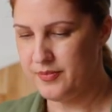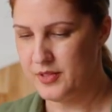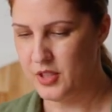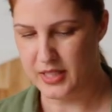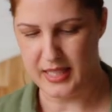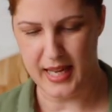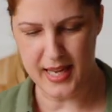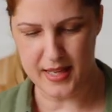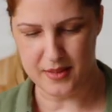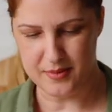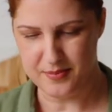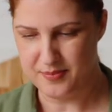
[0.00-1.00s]
Look at
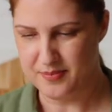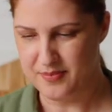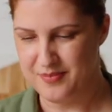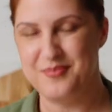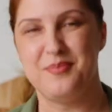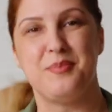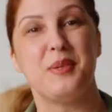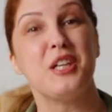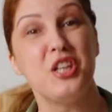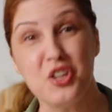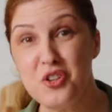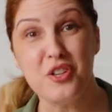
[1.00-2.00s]
that.
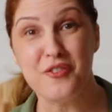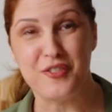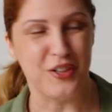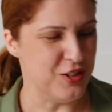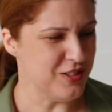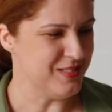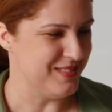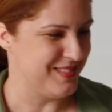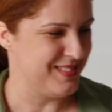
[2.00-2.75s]
Beautiful.